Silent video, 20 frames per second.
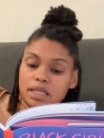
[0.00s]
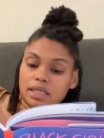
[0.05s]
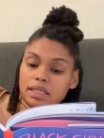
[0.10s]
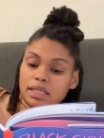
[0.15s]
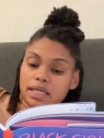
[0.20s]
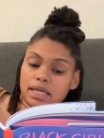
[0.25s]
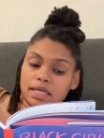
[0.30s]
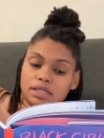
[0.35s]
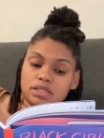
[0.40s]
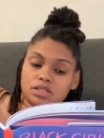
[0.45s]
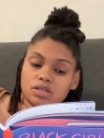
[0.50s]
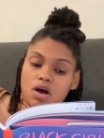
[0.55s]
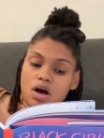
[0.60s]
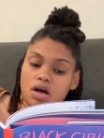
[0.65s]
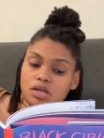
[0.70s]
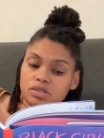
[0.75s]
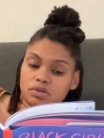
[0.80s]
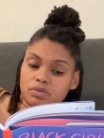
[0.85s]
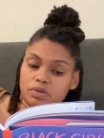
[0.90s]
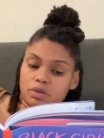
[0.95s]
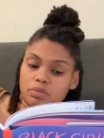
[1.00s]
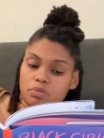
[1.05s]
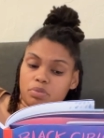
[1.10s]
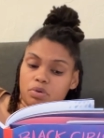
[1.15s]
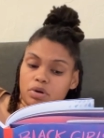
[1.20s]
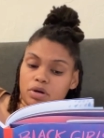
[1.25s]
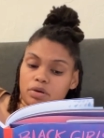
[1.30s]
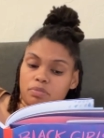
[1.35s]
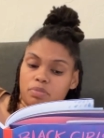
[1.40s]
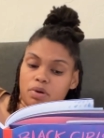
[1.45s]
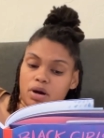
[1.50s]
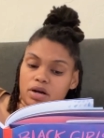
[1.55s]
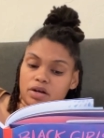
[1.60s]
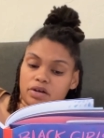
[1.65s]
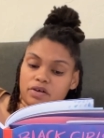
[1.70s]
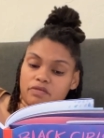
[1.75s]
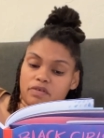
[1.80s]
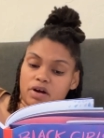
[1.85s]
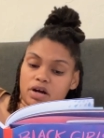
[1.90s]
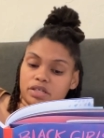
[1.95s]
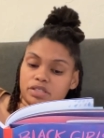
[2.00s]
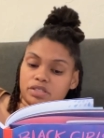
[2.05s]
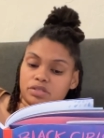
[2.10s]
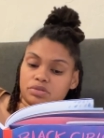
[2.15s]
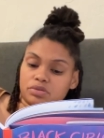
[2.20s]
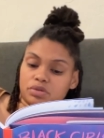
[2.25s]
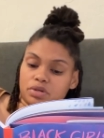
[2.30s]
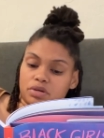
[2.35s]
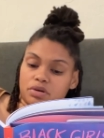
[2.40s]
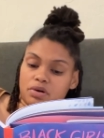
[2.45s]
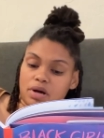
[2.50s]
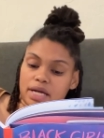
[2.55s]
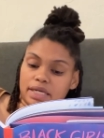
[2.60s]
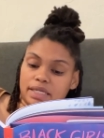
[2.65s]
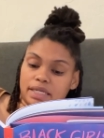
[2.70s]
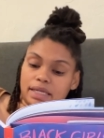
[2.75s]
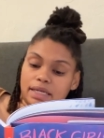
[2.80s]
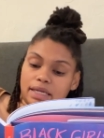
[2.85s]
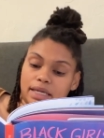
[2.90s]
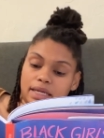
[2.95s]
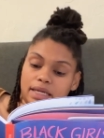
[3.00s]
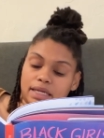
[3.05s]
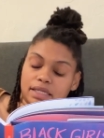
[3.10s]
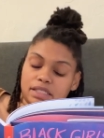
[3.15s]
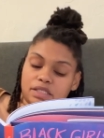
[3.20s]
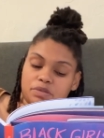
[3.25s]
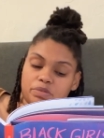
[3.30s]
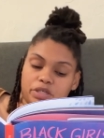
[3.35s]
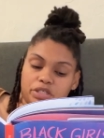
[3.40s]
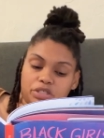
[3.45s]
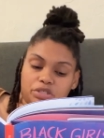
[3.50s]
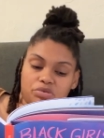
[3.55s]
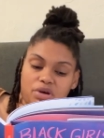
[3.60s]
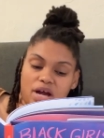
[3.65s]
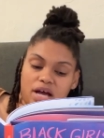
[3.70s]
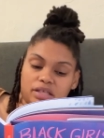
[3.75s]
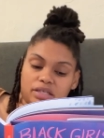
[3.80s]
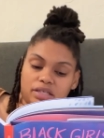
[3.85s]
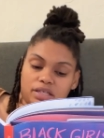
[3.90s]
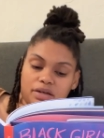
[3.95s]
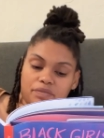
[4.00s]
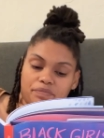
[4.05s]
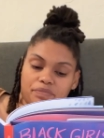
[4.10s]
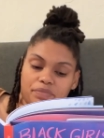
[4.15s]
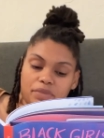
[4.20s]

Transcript: Land is also an important part of our historical identity and spirituality.